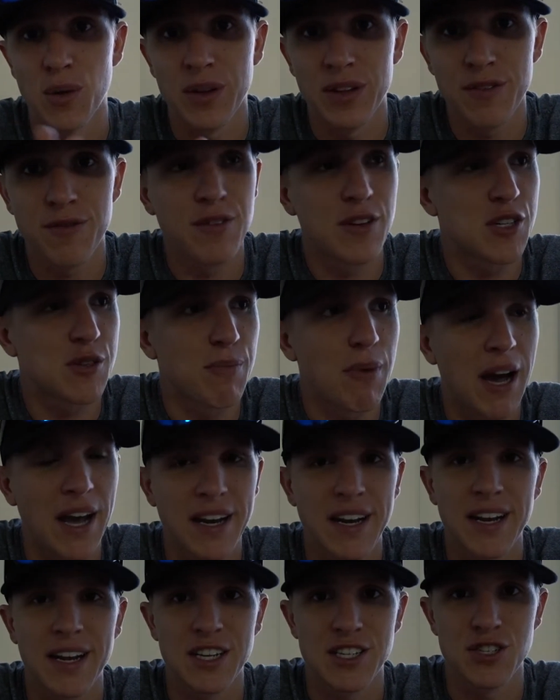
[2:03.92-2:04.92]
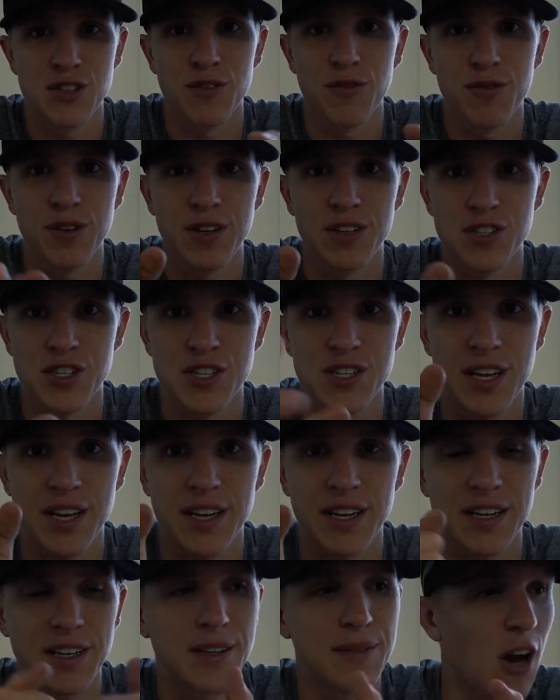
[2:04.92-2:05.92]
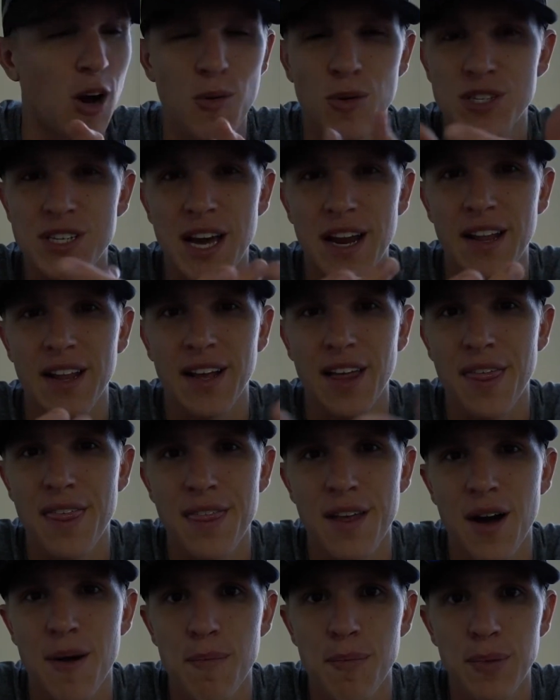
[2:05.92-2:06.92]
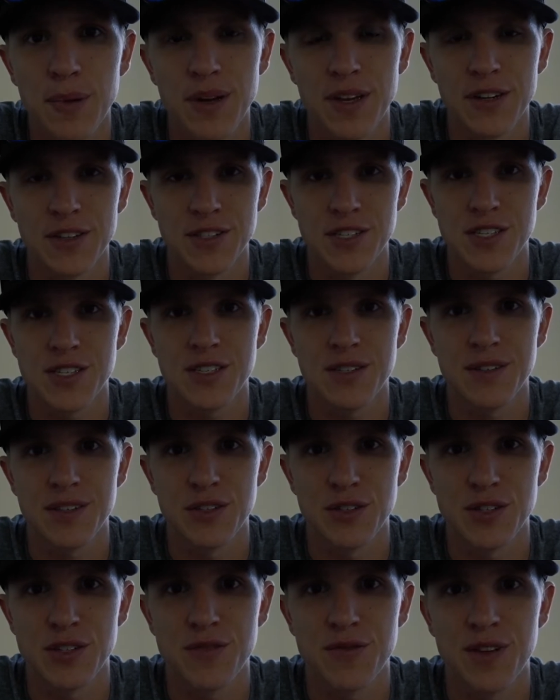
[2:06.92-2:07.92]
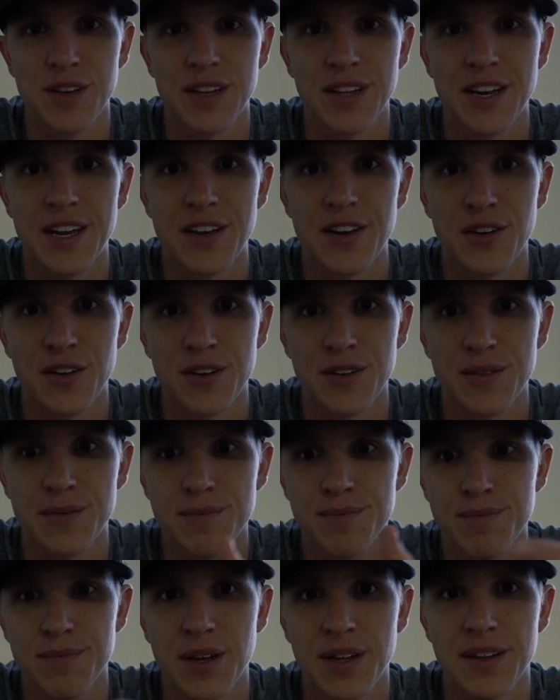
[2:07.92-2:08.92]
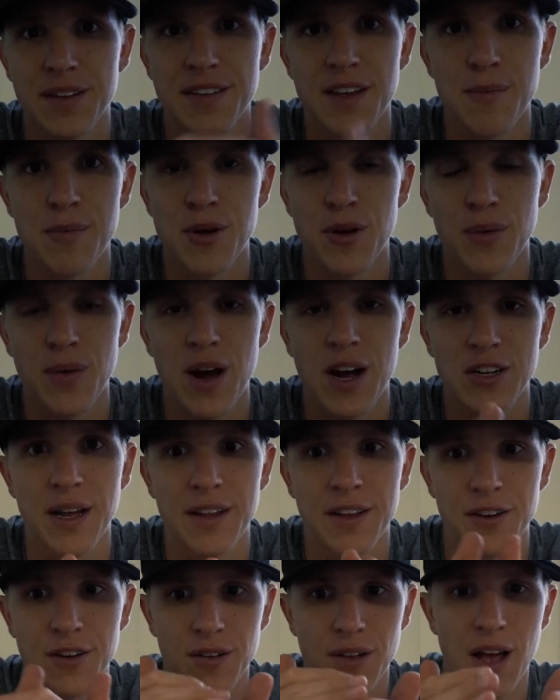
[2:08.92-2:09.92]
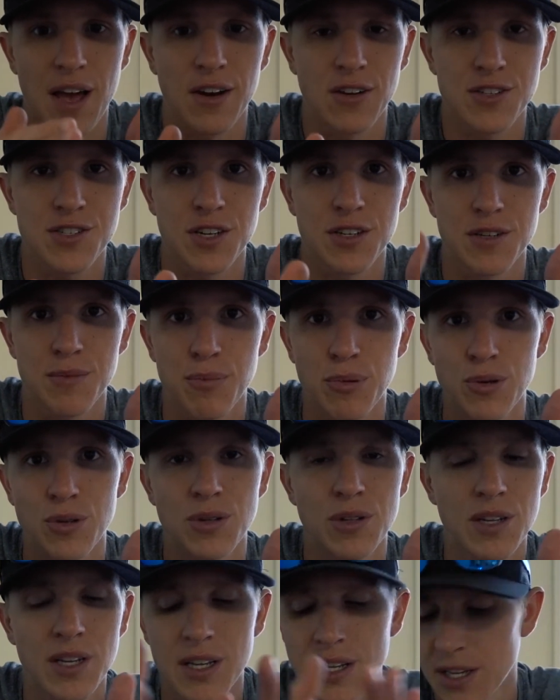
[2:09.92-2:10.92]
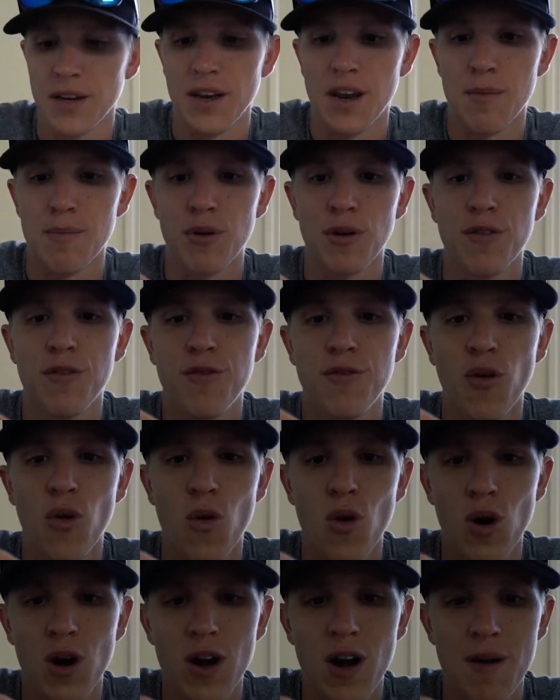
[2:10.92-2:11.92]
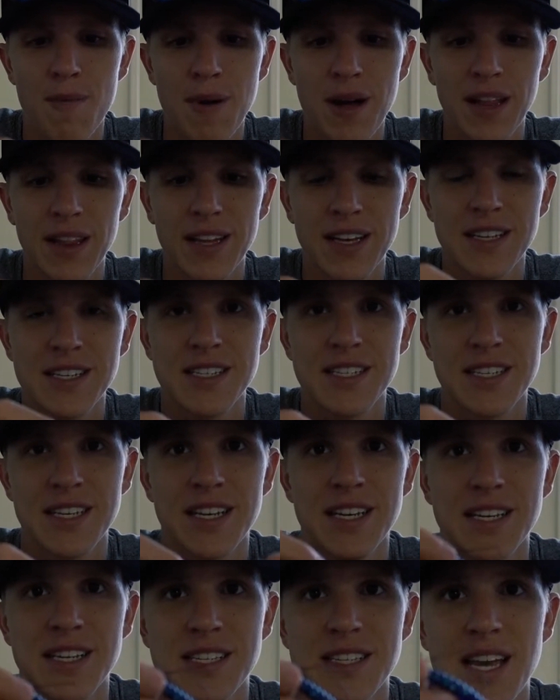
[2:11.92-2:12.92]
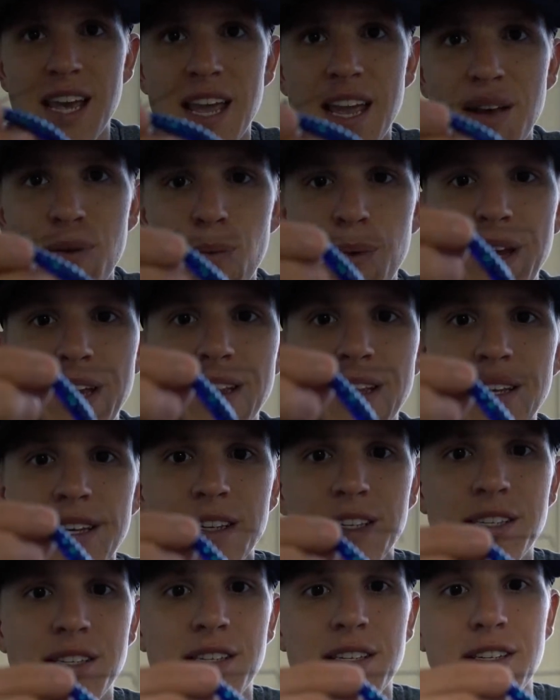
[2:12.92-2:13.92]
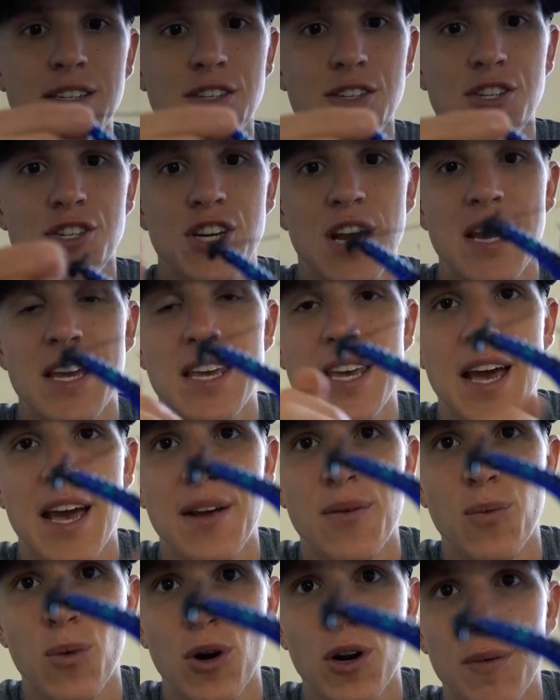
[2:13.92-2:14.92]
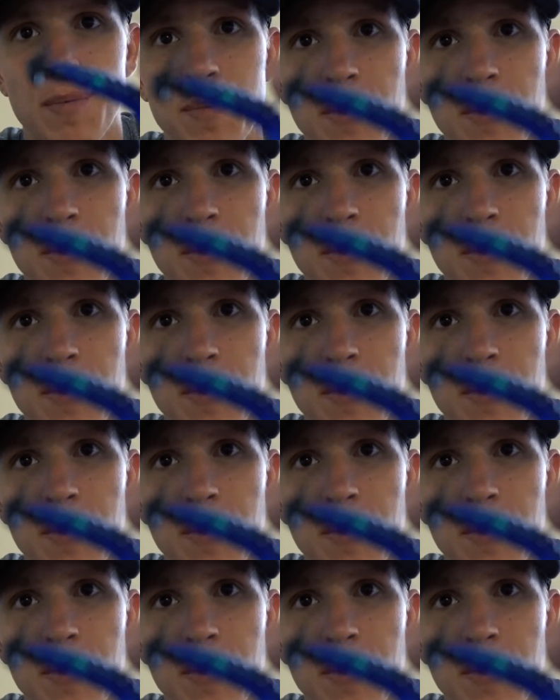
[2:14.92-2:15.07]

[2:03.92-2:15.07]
when the fish bite it, because you'll feel just like almost kind of like a thump. You'll just feel it in the tip of your rod, and then your line will start to pull. Number 4 on my list is a weedless shaky head worm.